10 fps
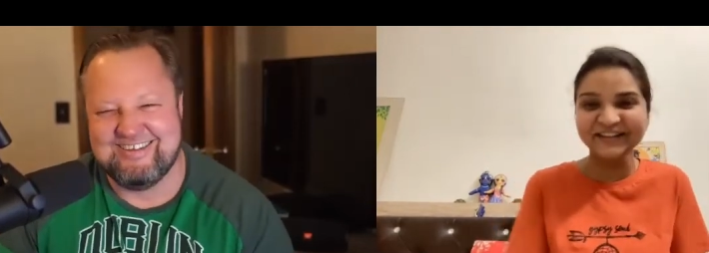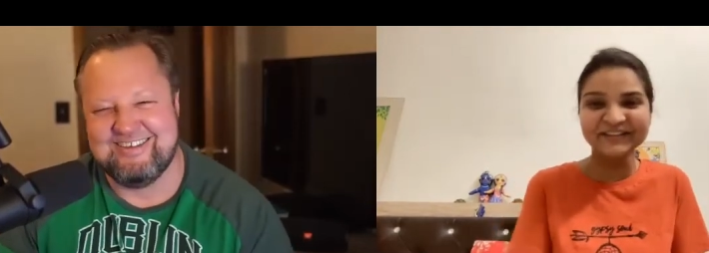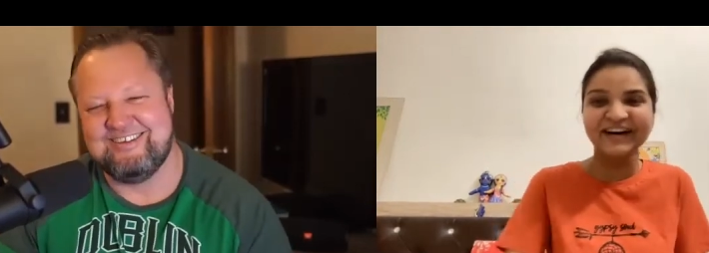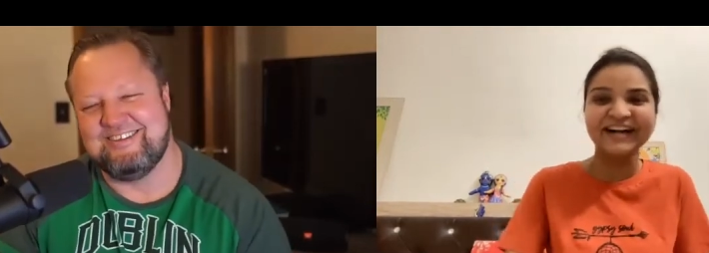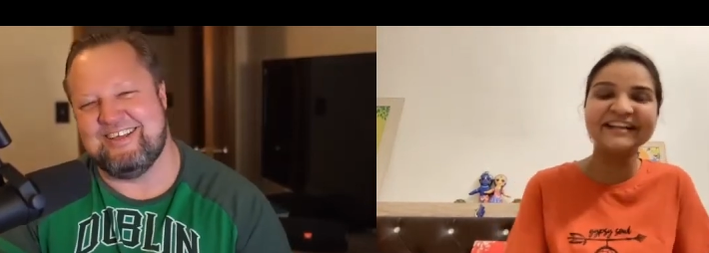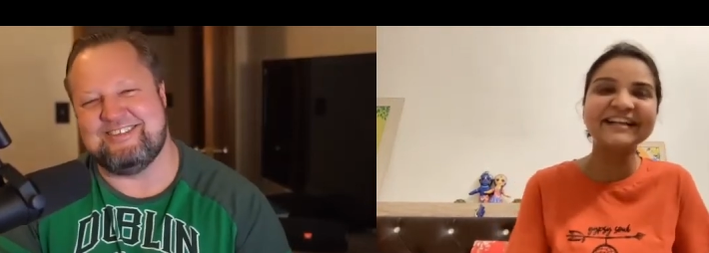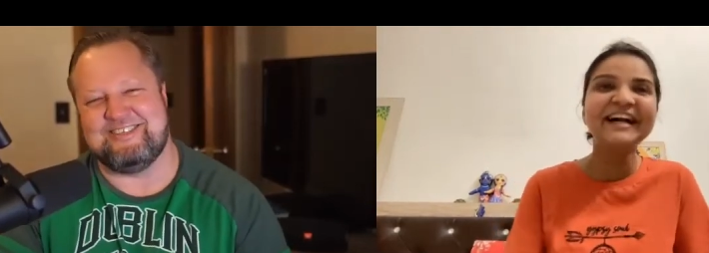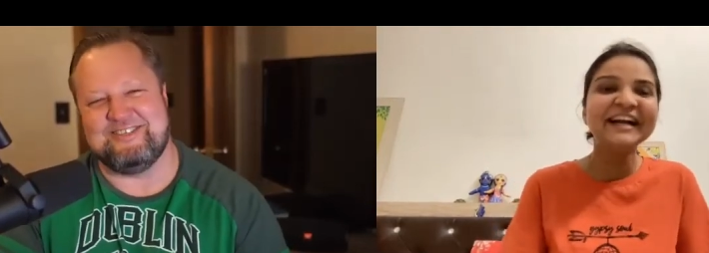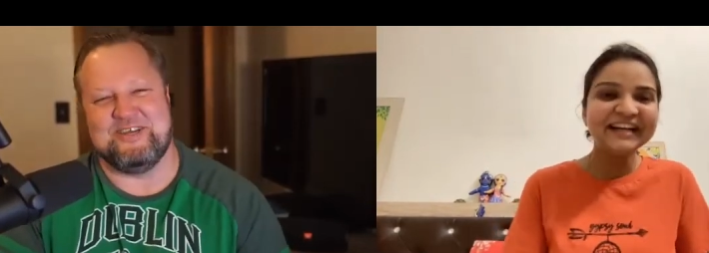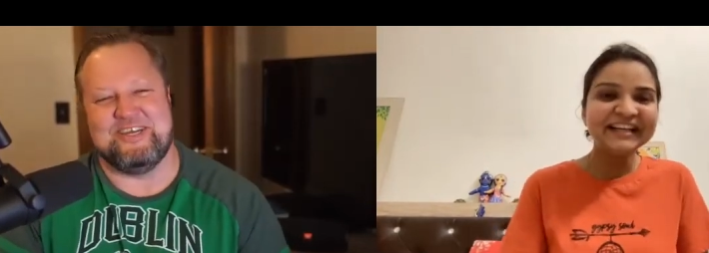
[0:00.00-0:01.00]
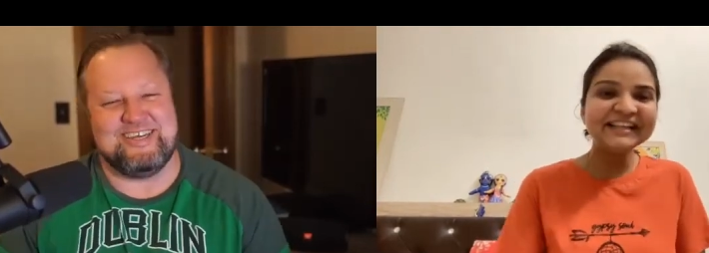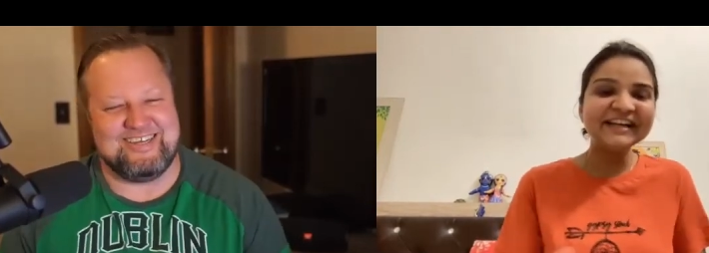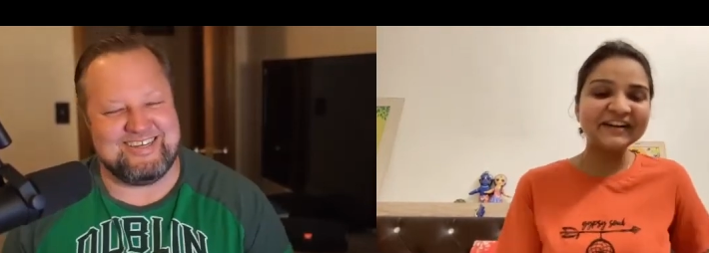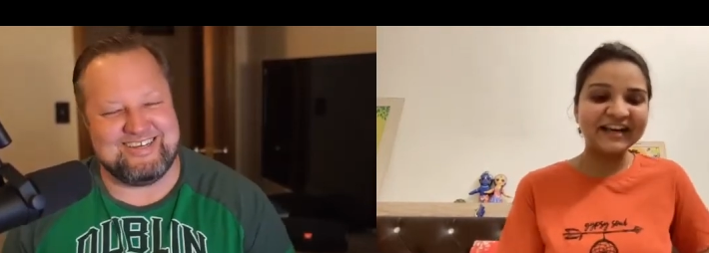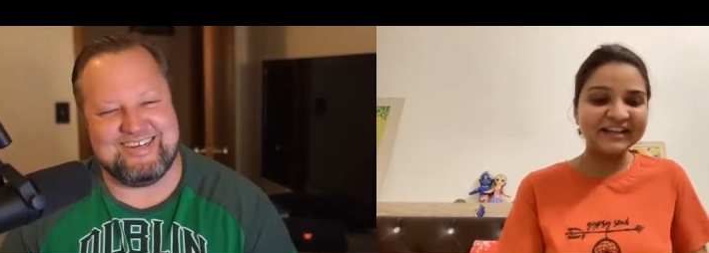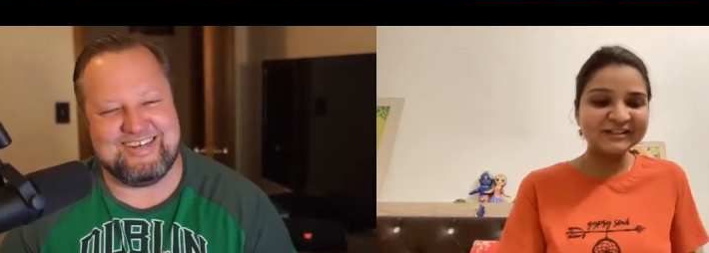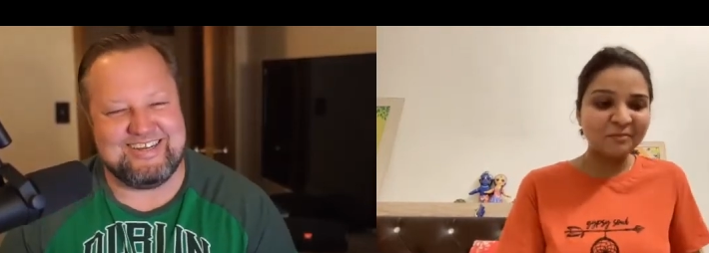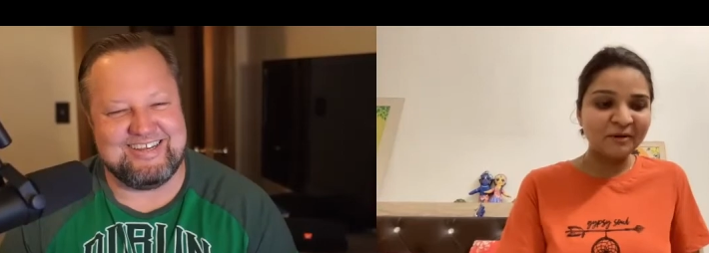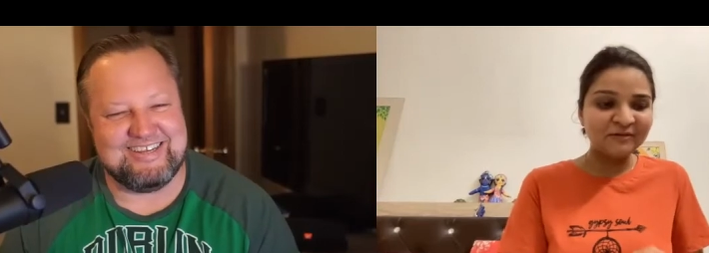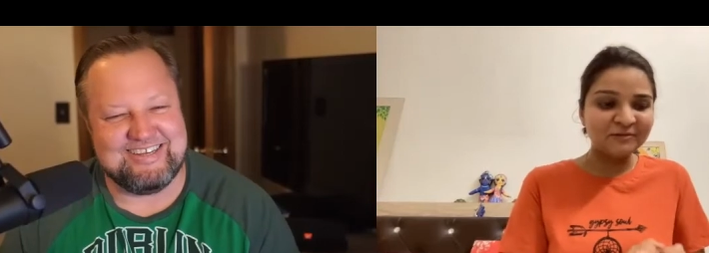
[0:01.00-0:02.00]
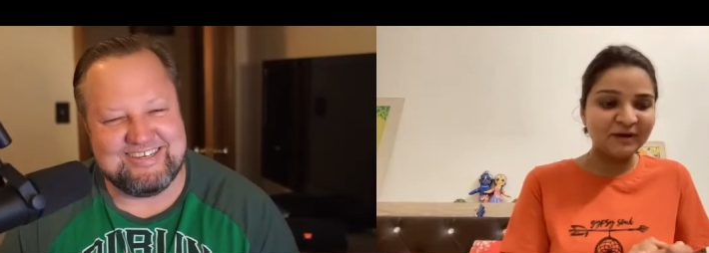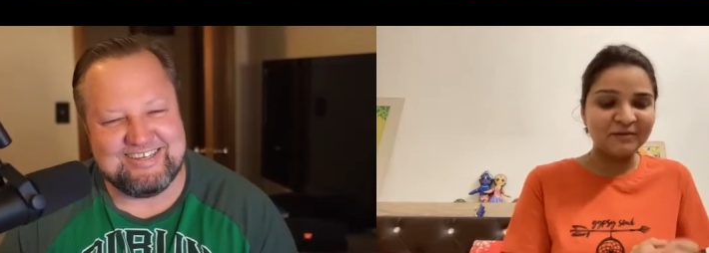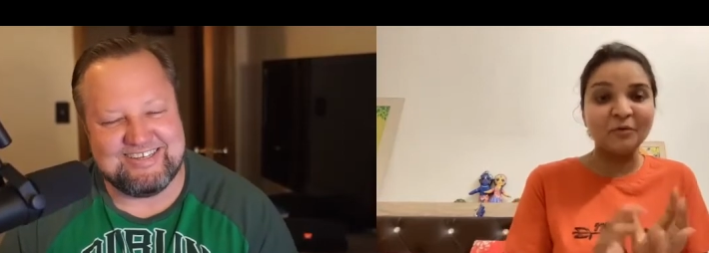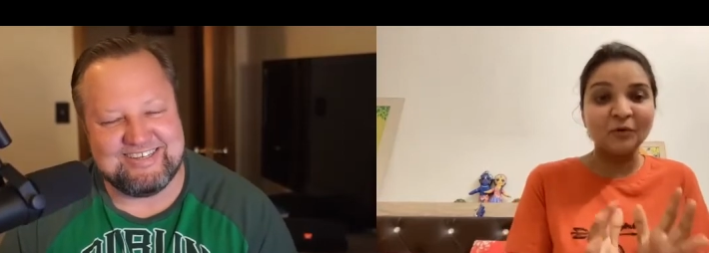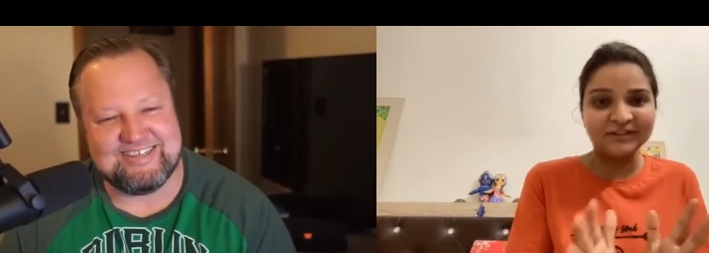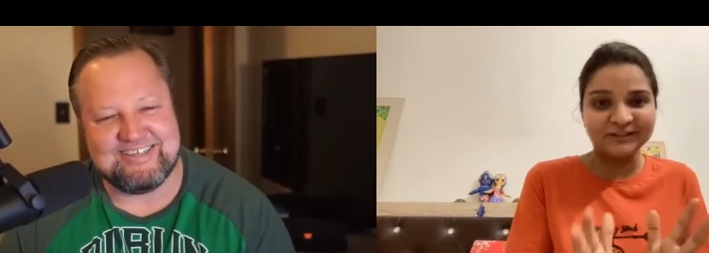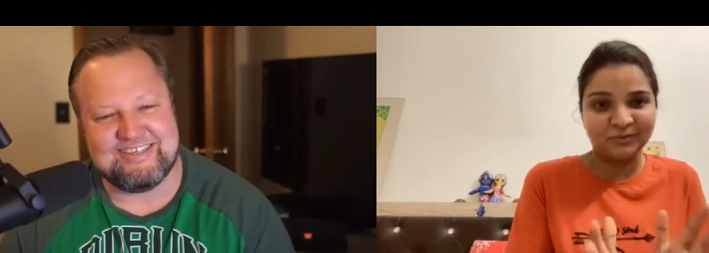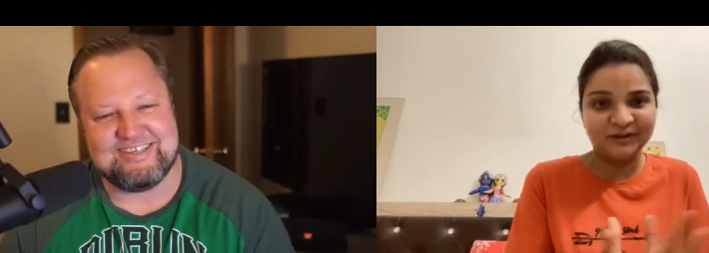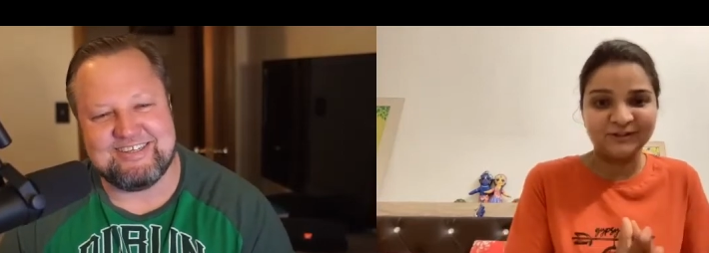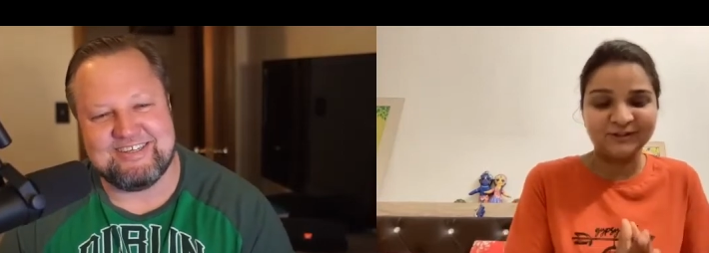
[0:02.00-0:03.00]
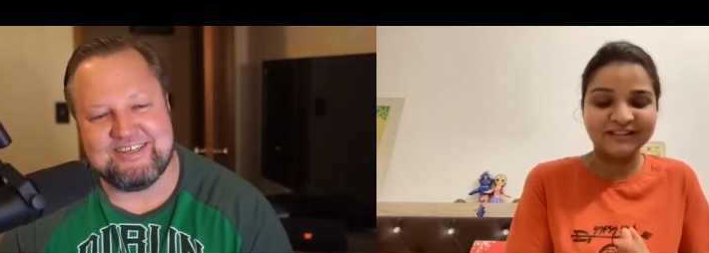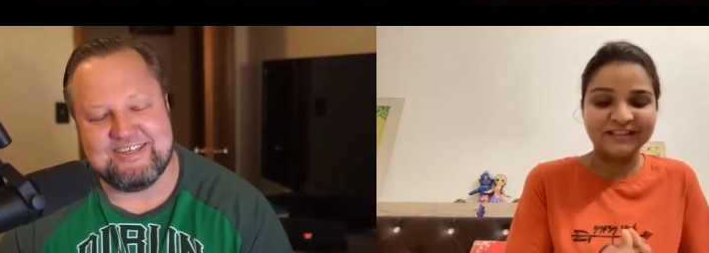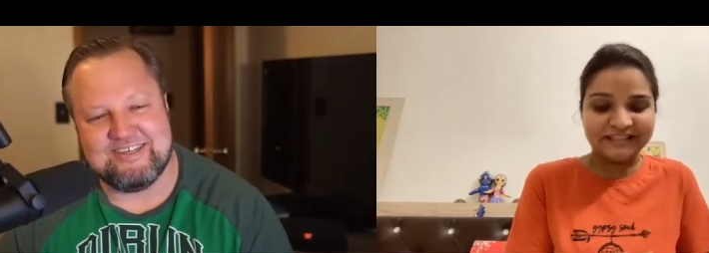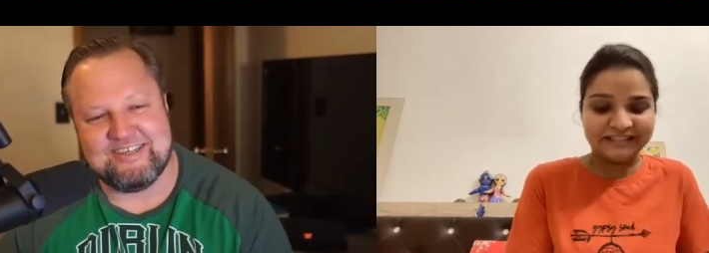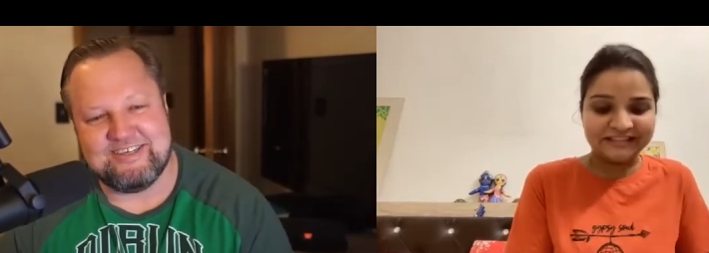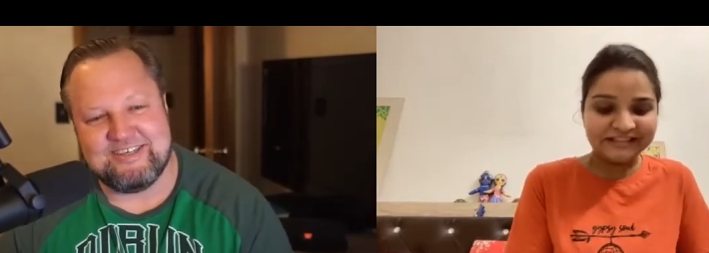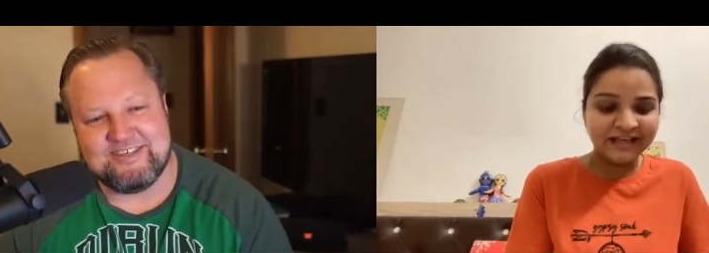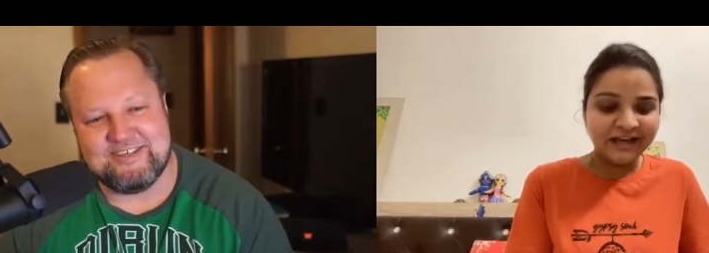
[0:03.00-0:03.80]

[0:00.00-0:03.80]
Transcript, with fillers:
Speaker 1: you are let's do it okay so my my bonus question is